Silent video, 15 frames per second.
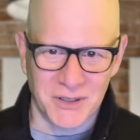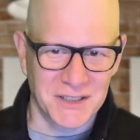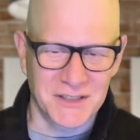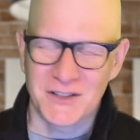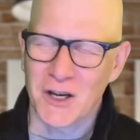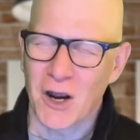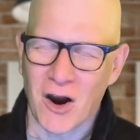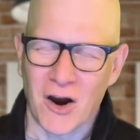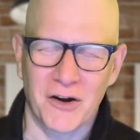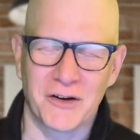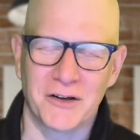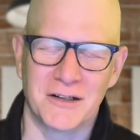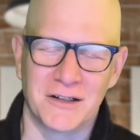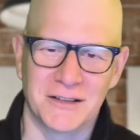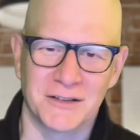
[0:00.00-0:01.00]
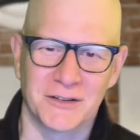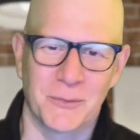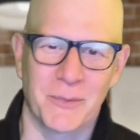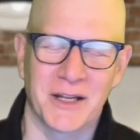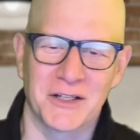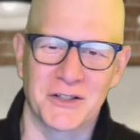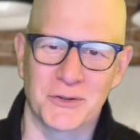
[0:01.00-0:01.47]
It's hard to
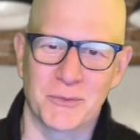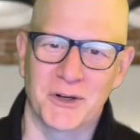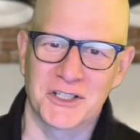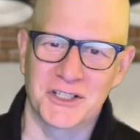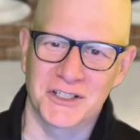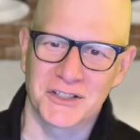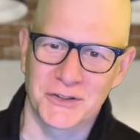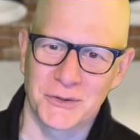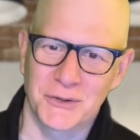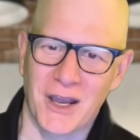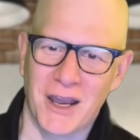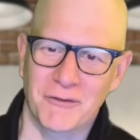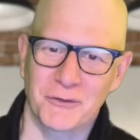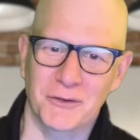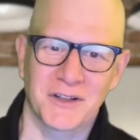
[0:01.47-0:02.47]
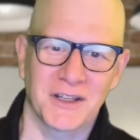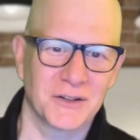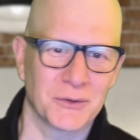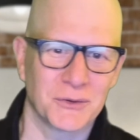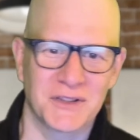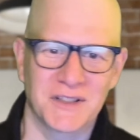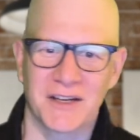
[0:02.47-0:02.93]
manage your budget, so you have to take
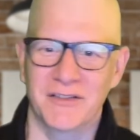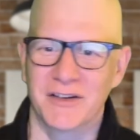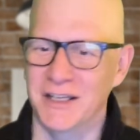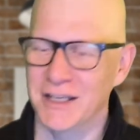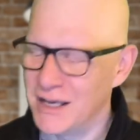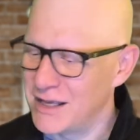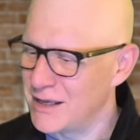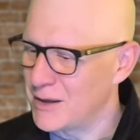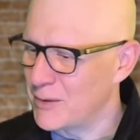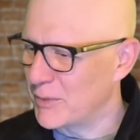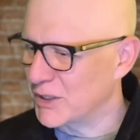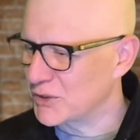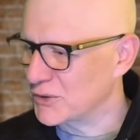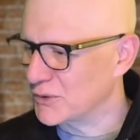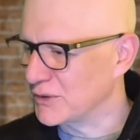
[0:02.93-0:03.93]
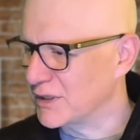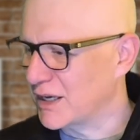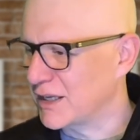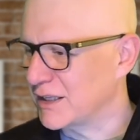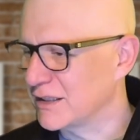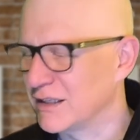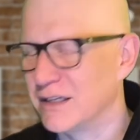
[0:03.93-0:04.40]
those savings, make sure that